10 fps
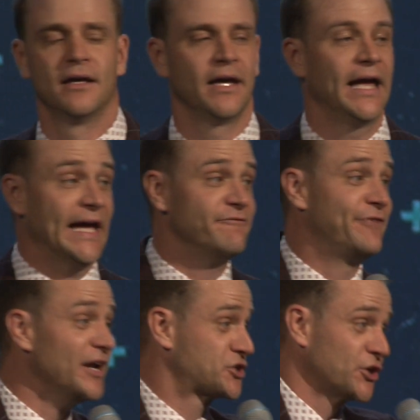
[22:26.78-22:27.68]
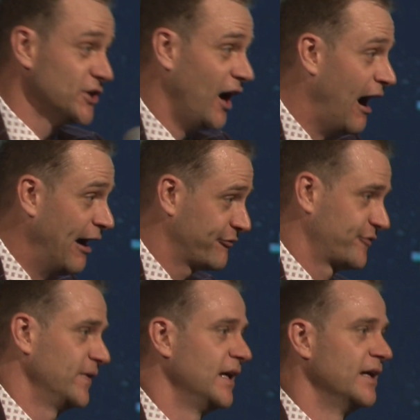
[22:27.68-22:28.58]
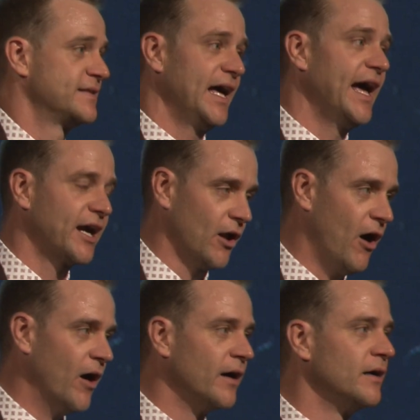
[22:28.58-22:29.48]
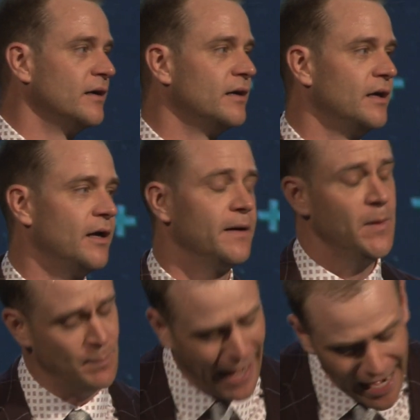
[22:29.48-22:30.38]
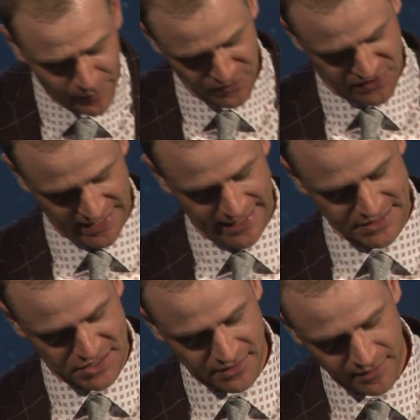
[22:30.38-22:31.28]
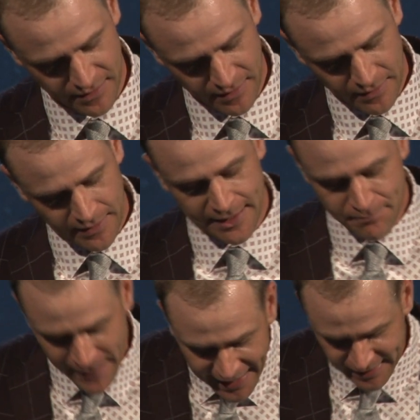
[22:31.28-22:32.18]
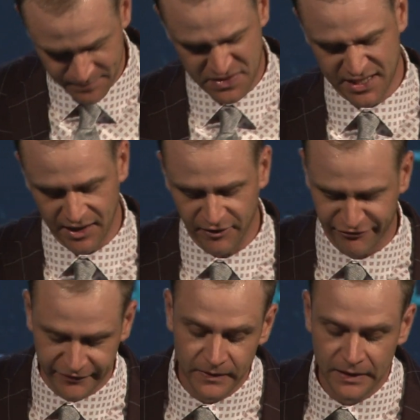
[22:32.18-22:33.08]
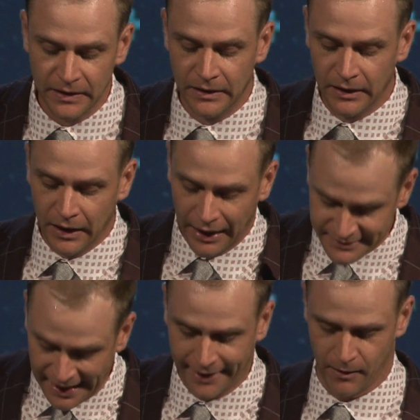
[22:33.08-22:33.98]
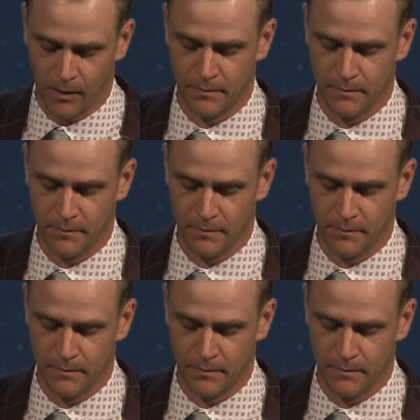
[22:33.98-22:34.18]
and ventured off to Eglon, the Bible says he made himself a dagger.